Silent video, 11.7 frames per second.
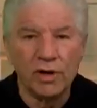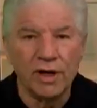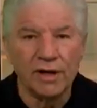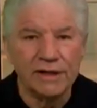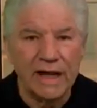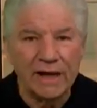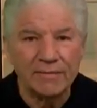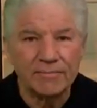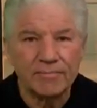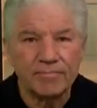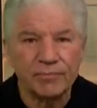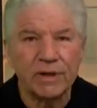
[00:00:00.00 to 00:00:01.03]
have done that?
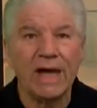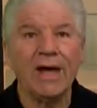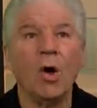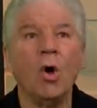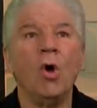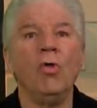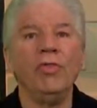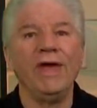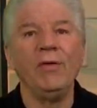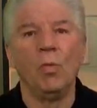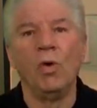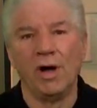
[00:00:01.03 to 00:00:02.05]
Okay, all
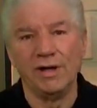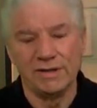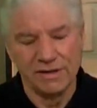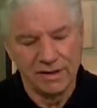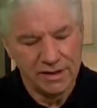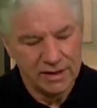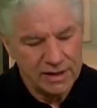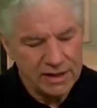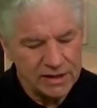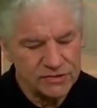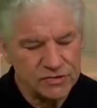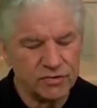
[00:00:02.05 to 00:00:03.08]
they want
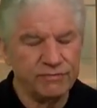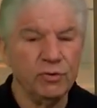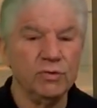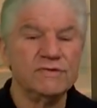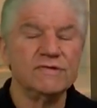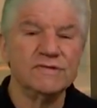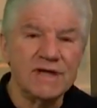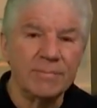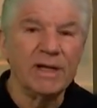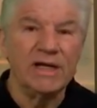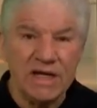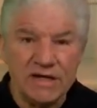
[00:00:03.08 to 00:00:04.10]
is your food.
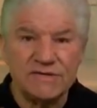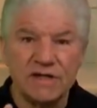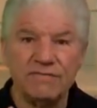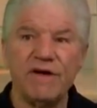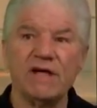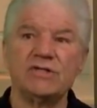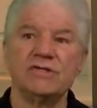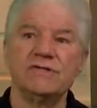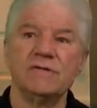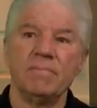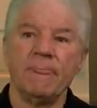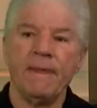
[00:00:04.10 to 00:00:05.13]
Systemic yeast
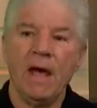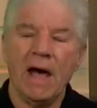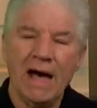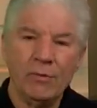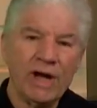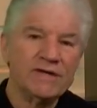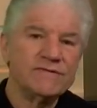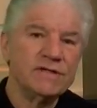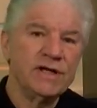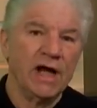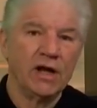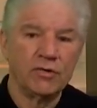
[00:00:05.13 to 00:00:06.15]
infections, I would ask the
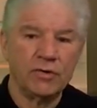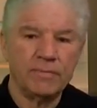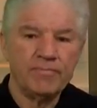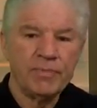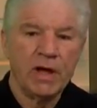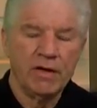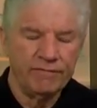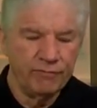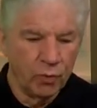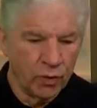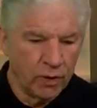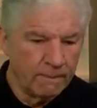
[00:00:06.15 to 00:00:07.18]
doctor
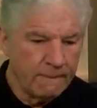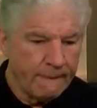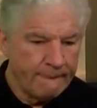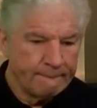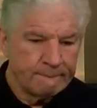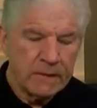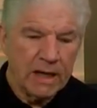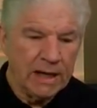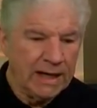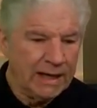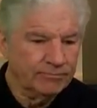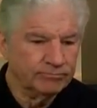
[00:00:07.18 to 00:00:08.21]
for
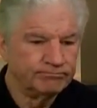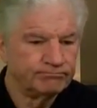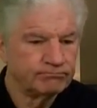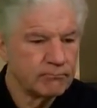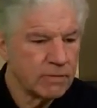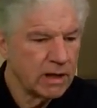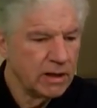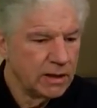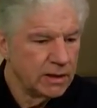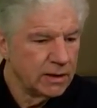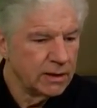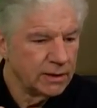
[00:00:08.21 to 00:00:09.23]
um,
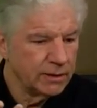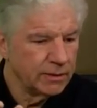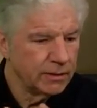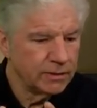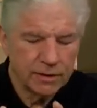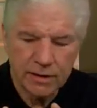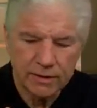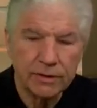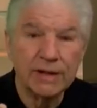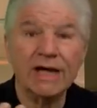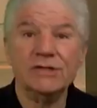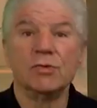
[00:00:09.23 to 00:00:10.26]
uh,
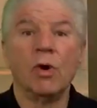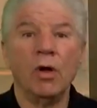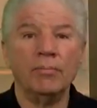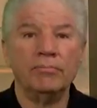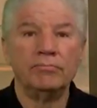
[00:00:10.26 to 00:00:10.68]
Nystatin